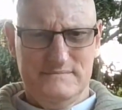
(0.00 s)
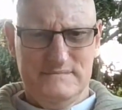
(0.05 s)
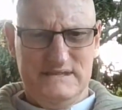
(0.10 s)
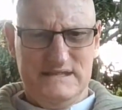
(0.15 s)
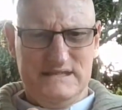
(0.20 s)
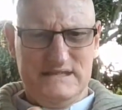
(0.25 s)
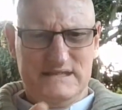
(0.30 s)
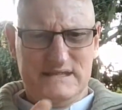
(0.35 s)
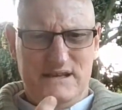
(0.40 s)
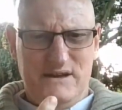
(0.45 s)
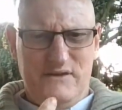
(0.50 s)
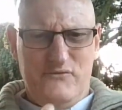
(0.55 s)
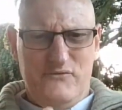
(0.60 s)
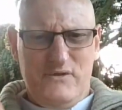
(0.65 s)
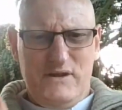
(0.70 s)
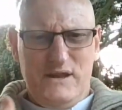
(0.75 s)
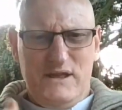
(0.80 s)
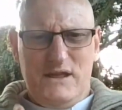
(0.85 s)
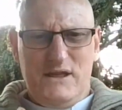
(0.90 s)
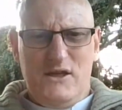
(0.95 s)

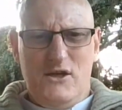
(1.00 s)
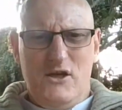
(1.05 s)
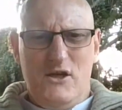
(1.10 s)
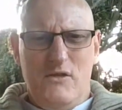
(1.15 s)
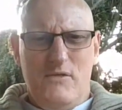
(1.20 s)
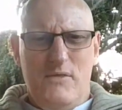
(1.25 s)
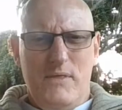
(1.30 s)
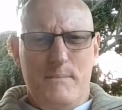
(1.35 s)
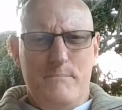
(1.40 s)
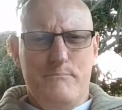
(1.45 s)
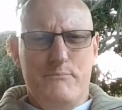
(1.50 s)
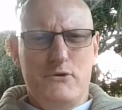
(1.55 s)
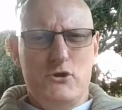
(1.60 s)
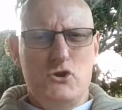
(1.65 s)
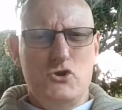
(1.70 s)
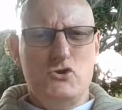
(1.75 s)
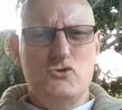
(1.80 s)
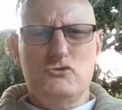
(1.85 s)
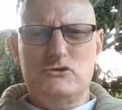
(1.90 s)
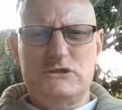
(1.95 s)
discovering the
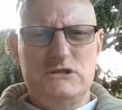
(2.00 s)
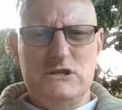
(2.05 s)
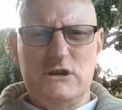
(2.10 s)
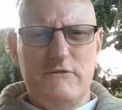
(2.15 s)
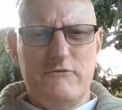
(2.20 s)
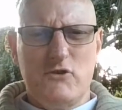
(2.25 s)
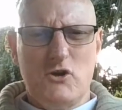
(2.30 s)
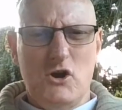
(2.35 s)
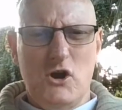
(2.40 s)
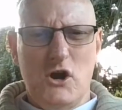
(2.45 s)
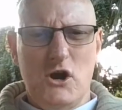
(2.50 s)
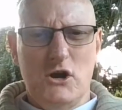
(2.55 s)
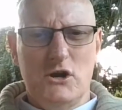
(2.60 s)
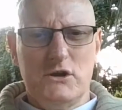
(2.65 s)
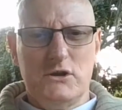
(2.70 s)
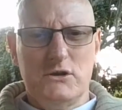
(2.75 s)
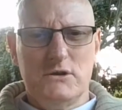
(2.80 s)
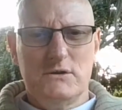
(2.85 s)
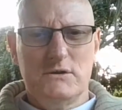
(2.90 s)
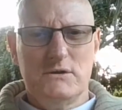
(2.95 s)
beauty of
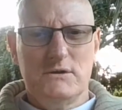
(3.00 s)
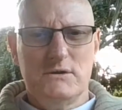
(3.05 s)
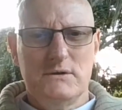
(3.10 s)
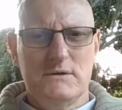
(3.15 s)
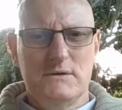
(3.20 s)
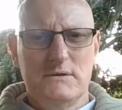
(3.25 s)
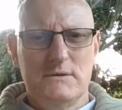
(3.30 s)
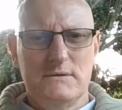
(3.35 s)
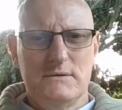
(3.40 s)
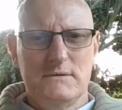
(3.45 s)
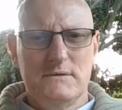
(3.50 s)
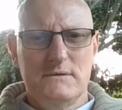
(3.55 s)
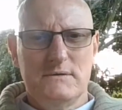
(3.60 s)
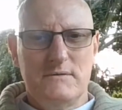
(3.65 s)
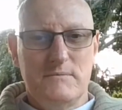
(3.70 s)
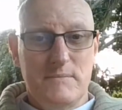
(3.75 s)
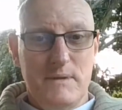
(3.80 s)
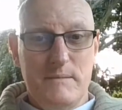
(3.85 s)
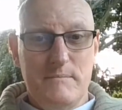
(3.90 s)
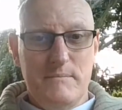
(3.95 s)
God.
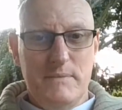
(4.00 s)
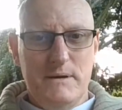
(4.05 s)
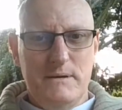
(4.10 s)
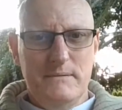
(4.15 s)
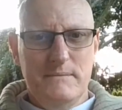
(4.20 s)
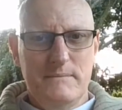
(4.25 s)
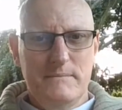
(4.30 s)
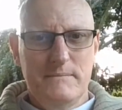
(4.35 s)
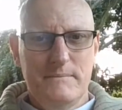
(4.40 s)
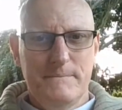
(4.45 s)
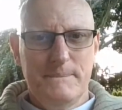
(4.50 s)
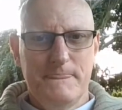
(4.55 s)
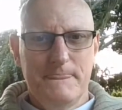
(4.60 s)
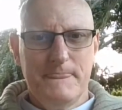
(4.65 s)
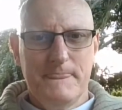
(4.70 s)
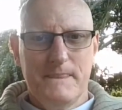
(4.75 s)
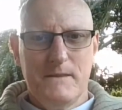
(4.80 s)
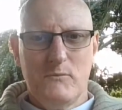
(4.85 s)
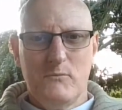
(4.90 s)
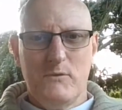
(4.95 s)
Remember,
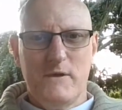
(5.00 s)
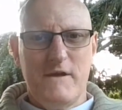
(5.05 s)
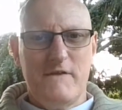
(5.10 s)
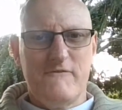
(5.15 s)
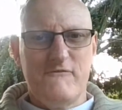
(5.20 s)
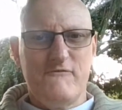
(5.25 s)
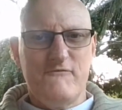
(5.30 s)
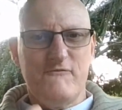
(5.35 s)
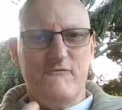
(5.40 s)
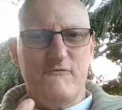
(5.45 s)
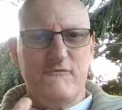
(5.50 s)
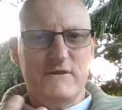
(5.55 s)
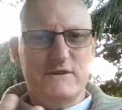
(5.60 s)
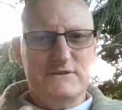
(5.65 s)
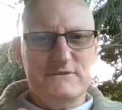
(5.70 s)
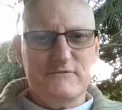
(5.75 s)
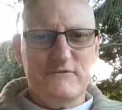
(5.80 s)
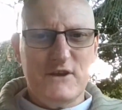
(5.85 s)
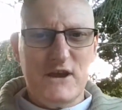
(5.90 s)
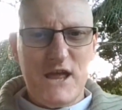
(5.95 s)
we have
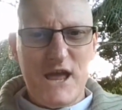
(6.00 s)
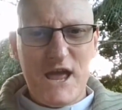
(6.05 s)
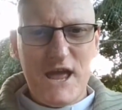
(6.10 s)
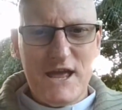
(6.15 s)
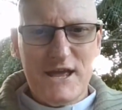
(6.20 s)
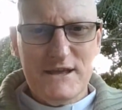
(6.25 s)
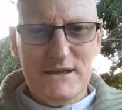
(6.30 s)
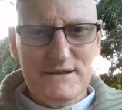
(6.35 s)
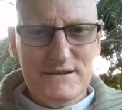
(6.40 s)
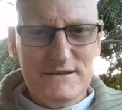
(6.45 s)
feet of clay